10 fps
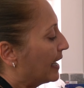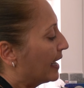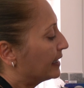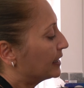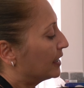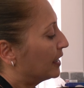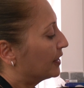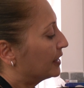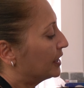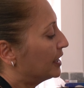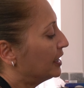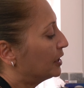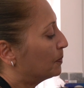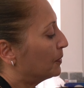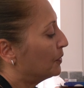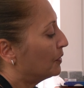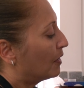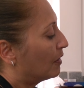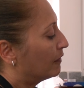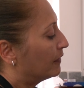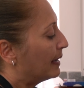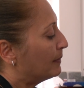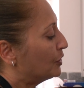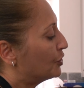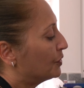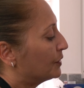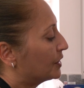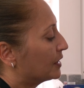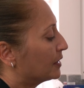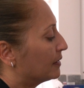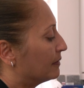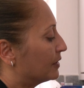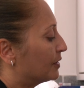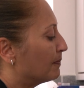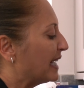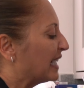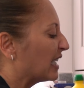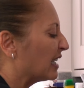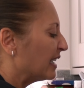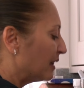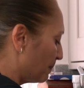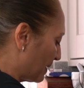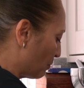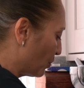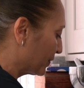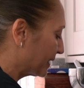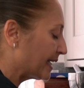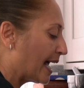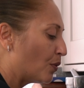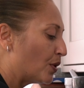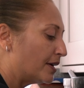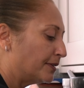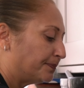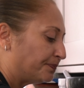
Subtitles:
to add another teaspoon of lemon juice to make it a little bit more sour,